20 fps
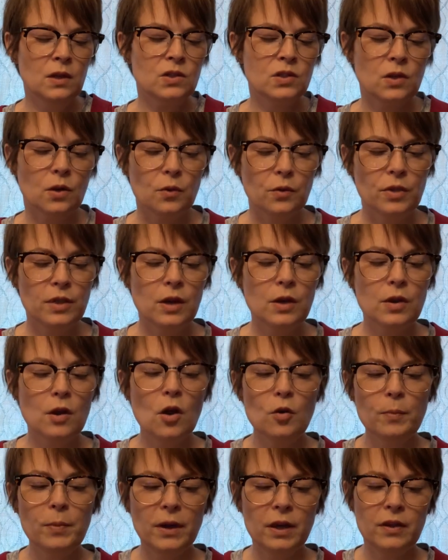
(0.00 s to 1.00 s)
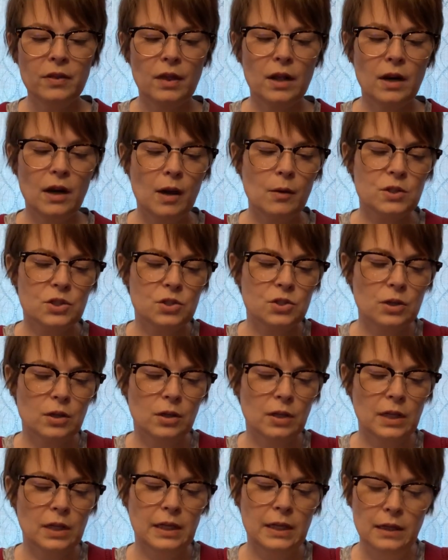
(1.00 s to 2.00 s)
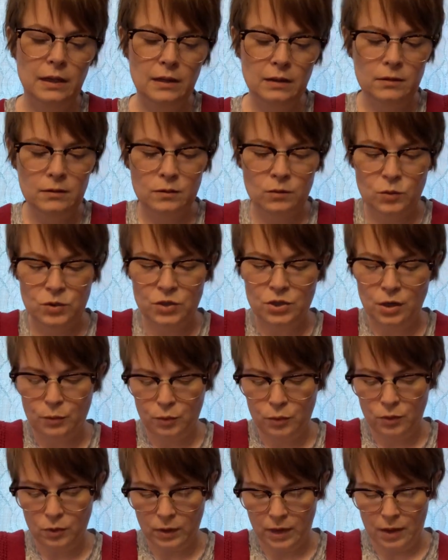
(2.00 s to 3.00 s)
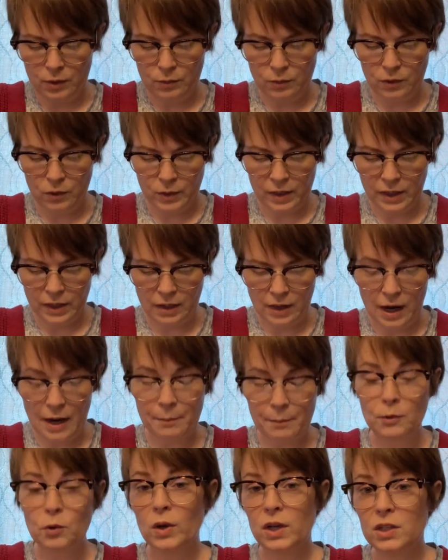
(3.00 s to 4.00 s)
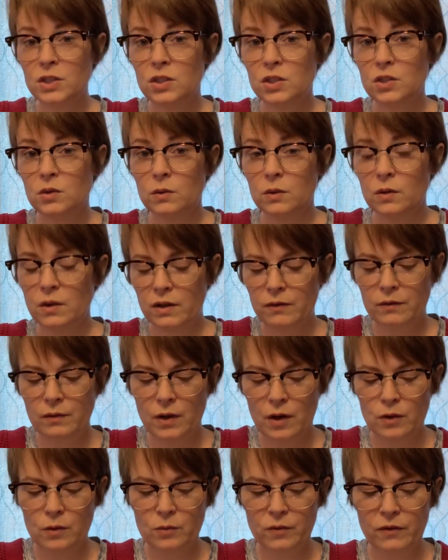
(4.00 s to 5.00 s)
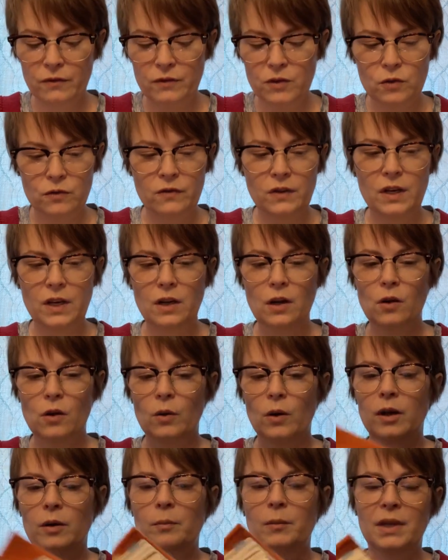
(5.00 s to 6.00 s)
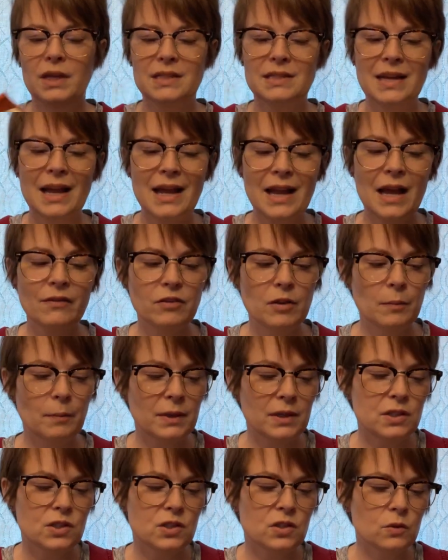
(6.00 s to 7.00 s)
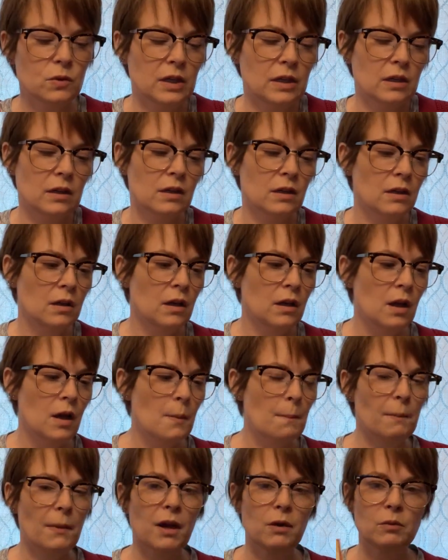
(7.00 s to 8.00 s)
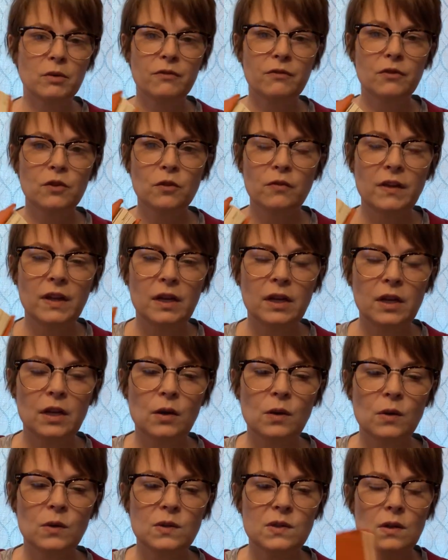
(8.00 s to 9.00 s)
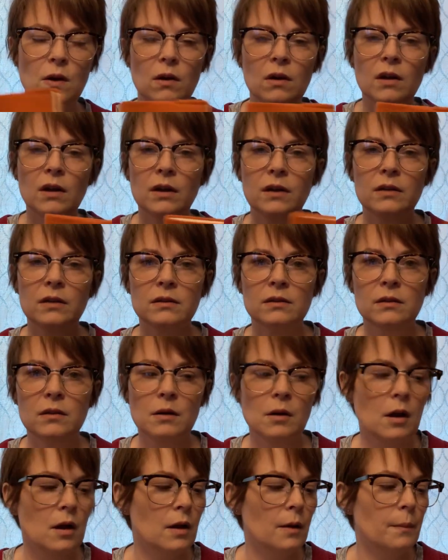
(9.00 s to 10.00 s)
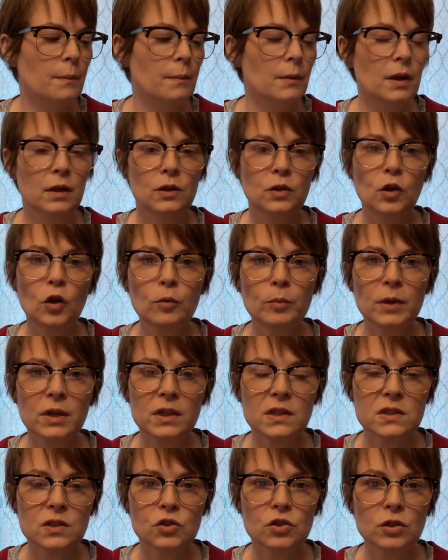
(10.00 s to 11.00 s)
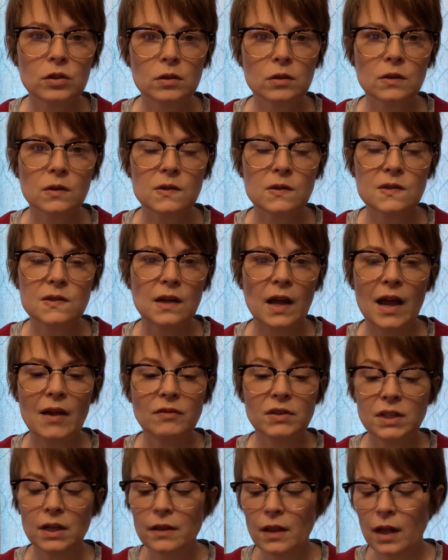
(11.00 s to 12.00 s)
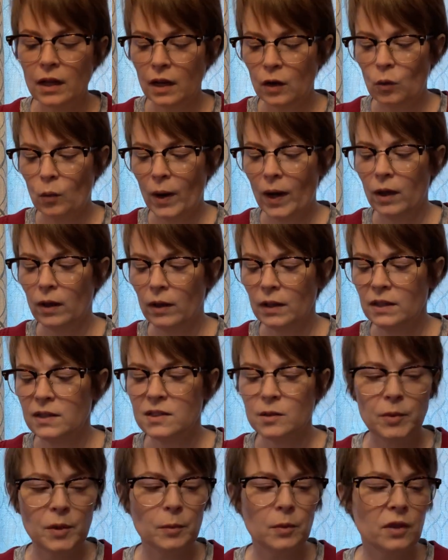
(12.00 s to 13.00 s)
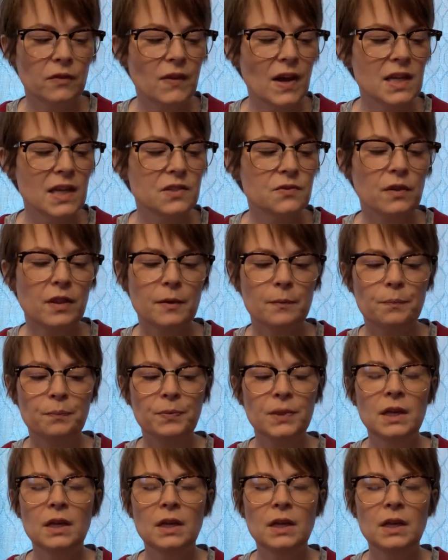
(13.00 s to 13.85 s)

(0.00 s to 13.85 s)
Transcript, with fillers: So the notebook that I was journaling in, which I'll pull out real quick, I'm going to do a, a review video on because I haven't been doing my review videos on um, notebooks and journals. I haven't done that in a while, and some people have asked for them.